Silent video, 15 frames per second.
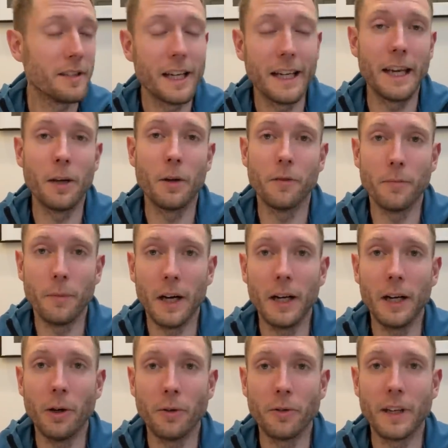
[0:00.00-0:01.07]
ticking off
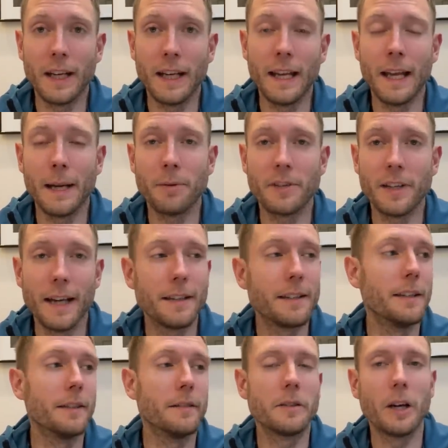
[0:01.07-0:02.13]
miles in a
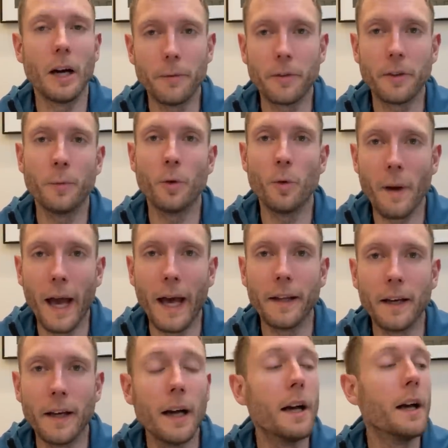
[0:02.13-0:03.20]
protective, comfortable
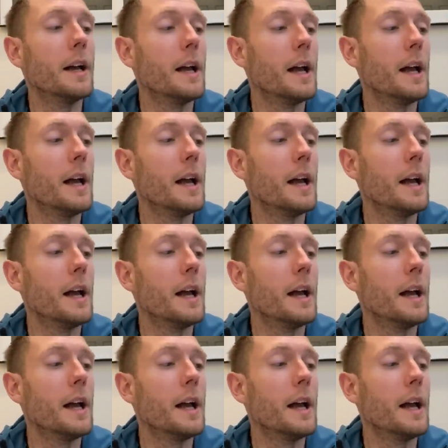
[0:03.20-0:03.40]
manner,